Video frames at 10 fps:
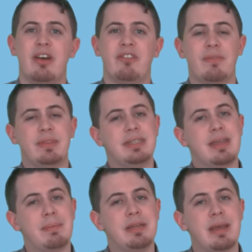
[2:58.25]
from the
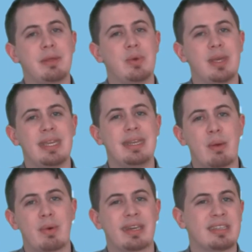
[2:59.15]
WWE
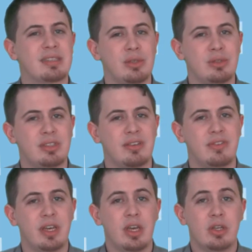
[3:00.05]
Network
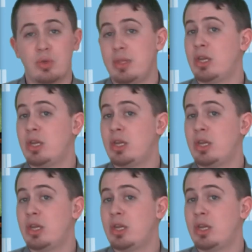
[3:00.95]
exclusive to the